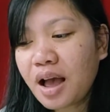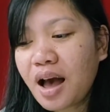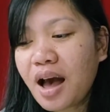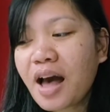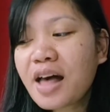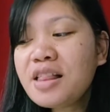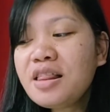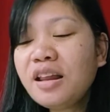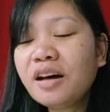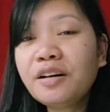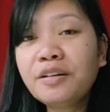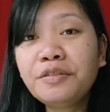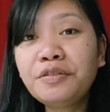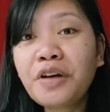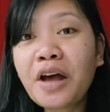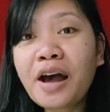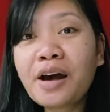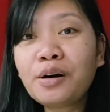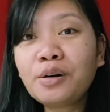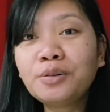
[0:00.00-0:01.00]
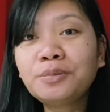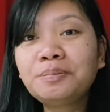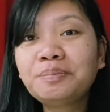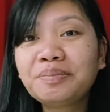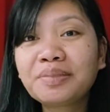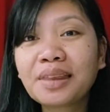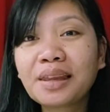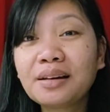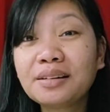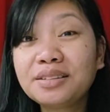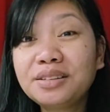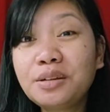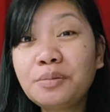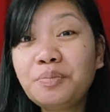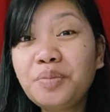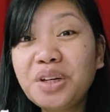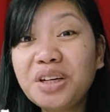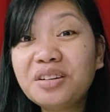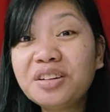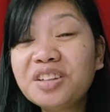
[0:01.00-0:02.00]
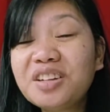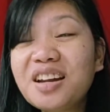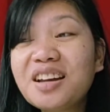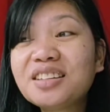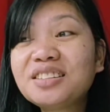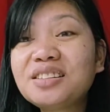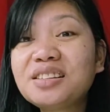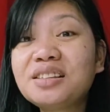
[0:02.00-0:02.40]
I love how the bitterness